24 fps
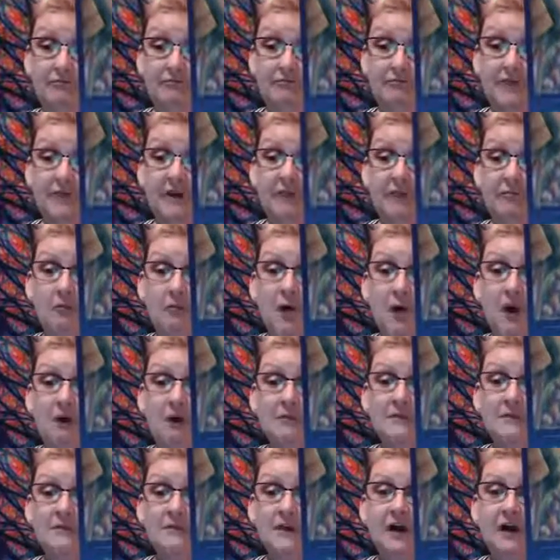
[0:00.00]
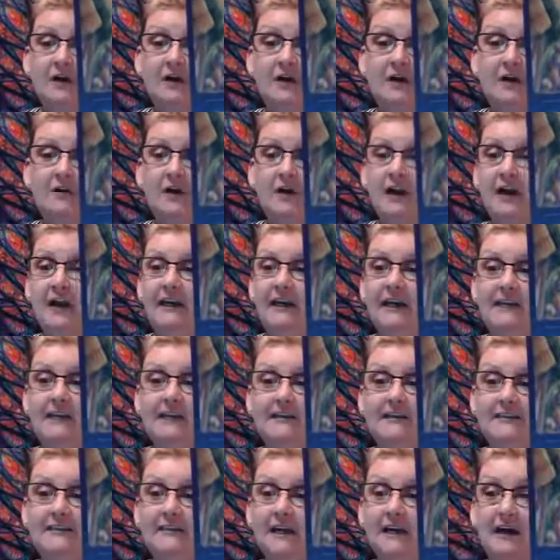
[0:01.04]
If mom's not all right,
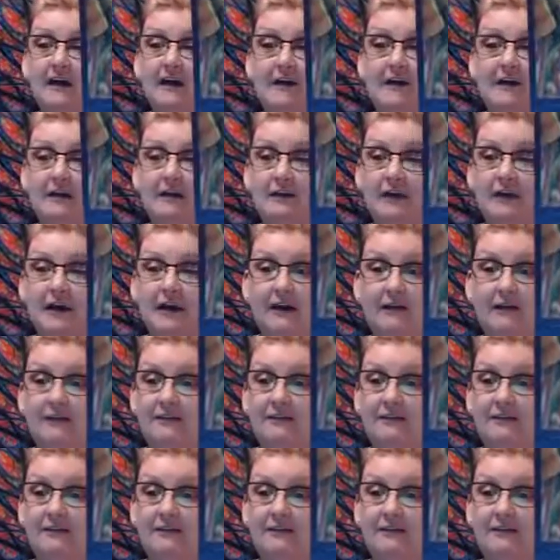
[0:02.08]
he's not all right.